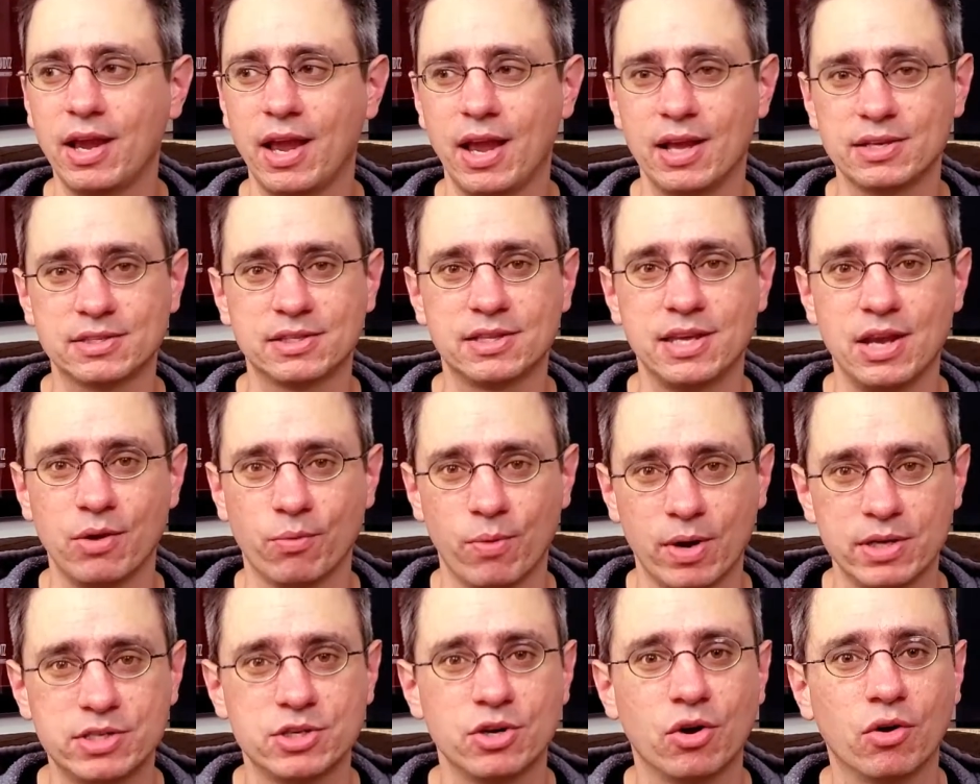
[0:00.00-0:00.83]
as the
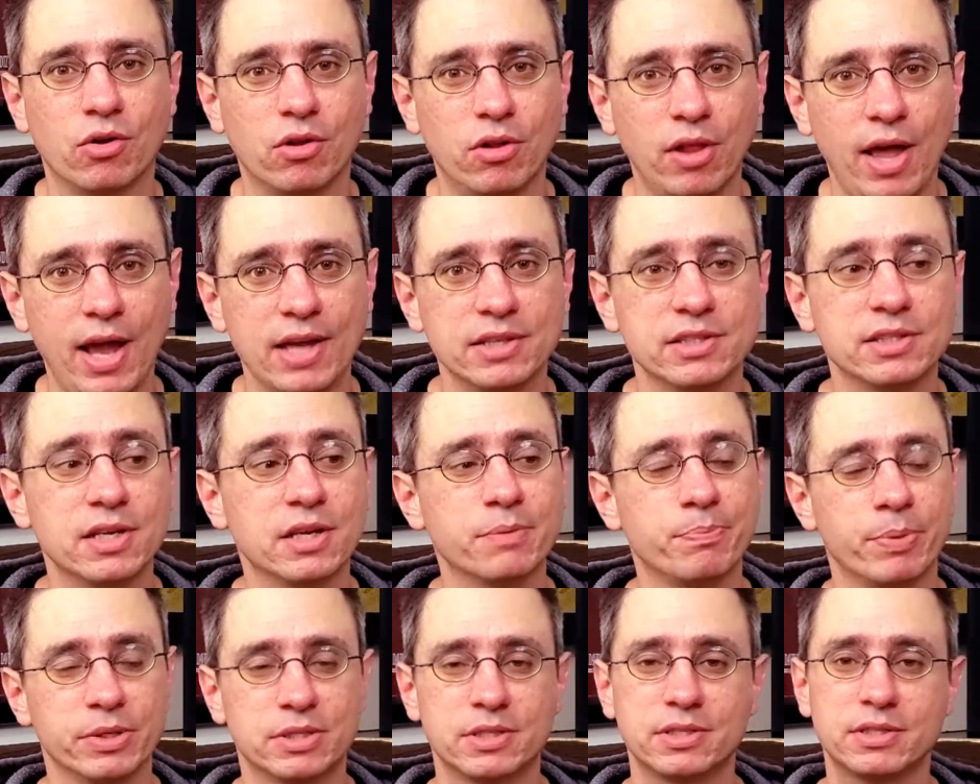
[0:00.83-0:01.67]
original classic,
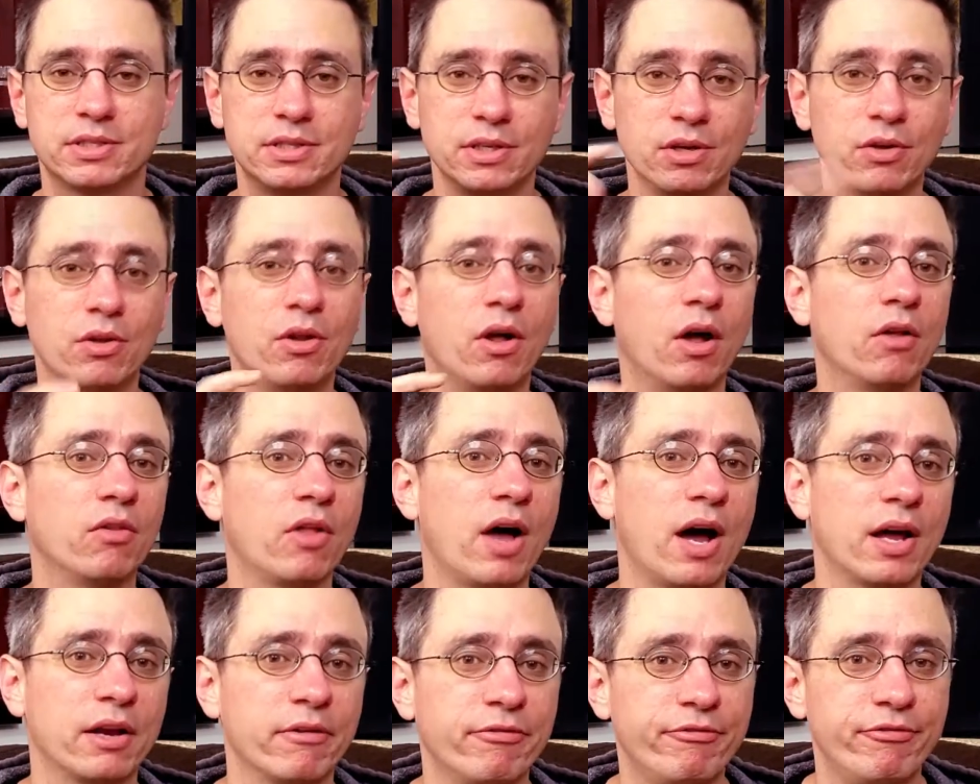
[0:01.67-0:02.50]
but still a
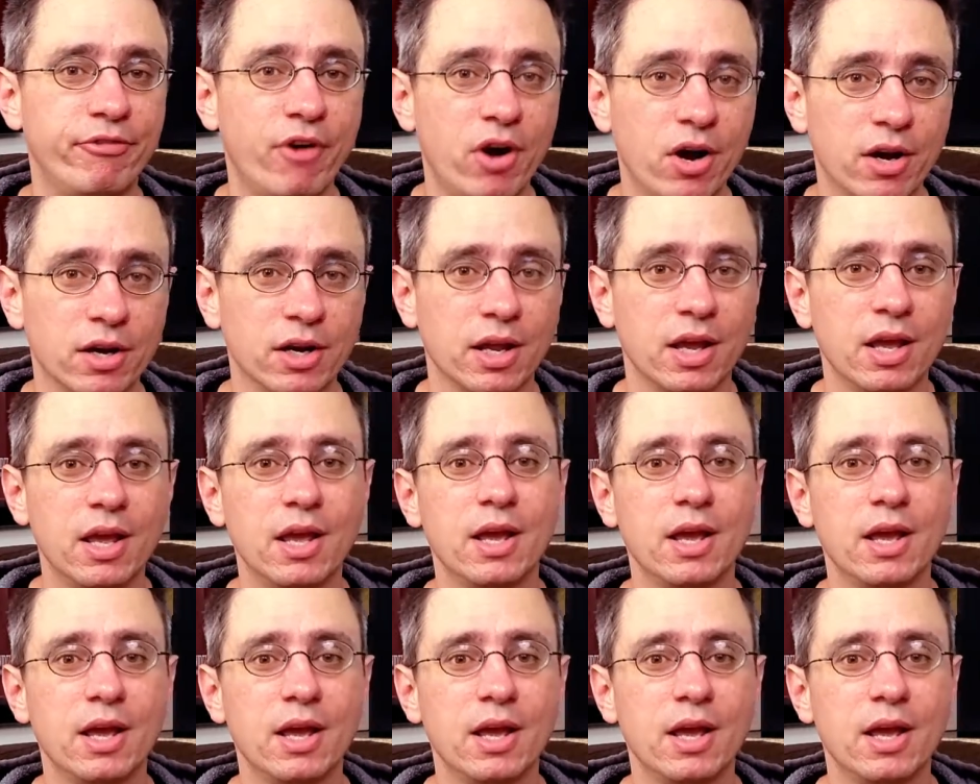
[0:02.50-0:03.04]
lot of fun.